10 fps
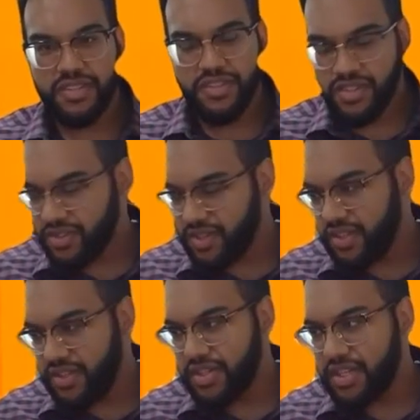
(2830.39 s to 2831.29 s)
Sure, the
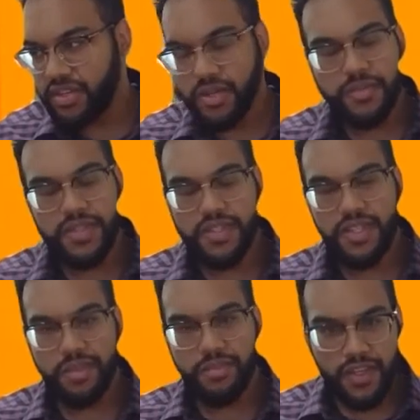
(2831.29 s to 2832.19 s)
door didn't open
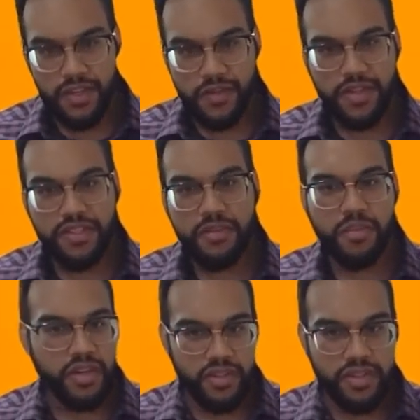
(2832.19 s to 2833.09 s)
today, but you know what?
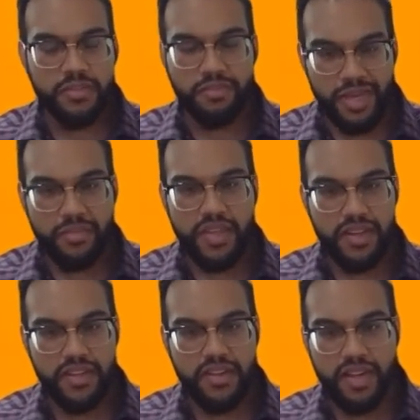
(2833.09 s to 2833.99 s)
Tomorrow there might be
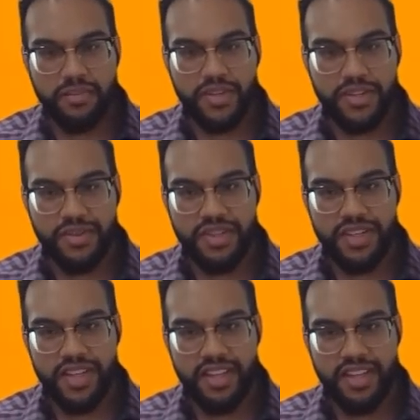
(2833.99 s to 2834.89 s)
another
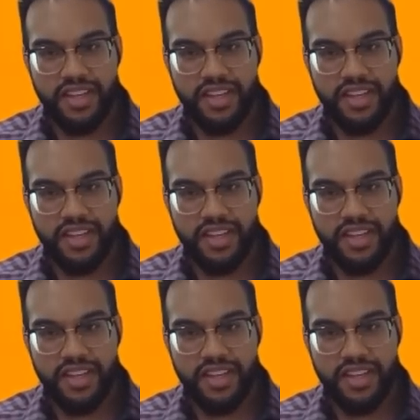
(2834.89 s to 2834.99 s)
opportunity.